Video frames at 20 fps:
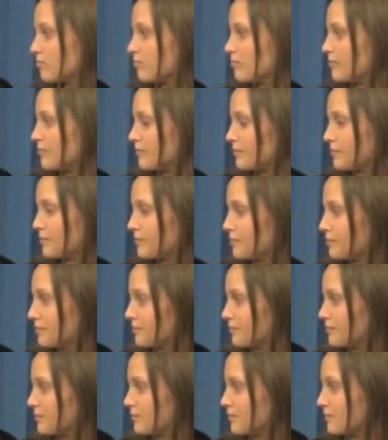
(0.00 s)

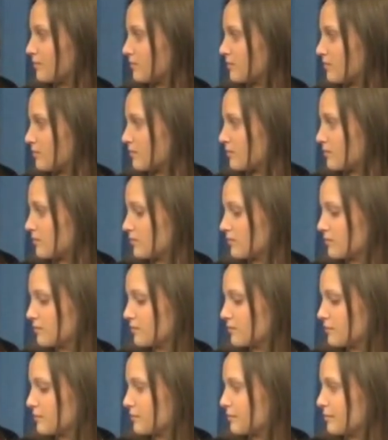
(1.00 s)

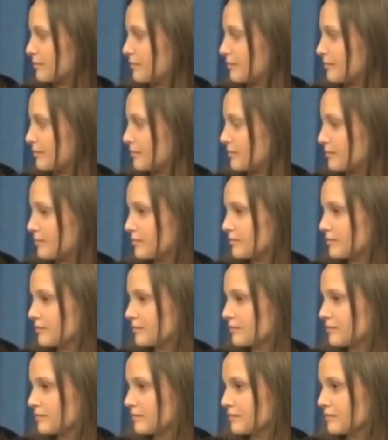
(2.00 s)

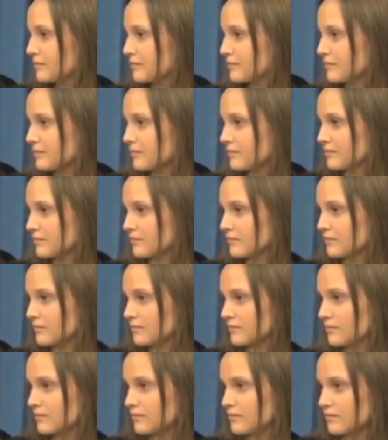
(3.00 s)

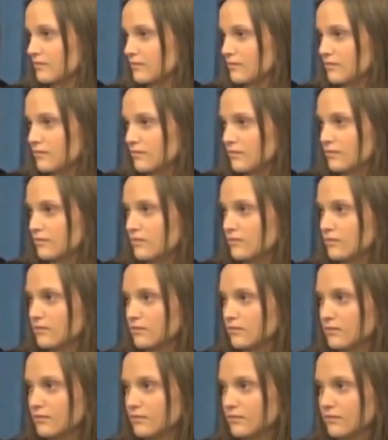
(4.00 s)

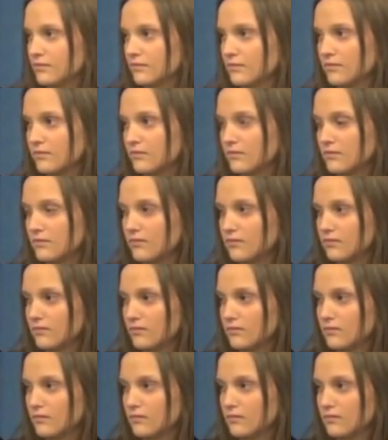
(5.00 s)

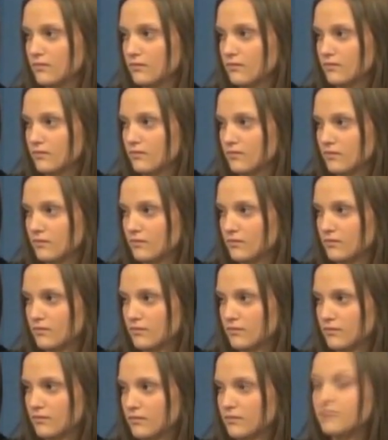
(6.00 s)

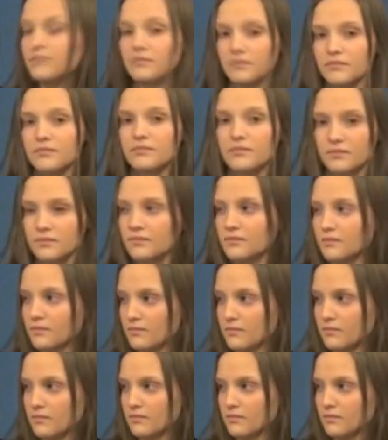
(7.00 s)
This person isn't speaking.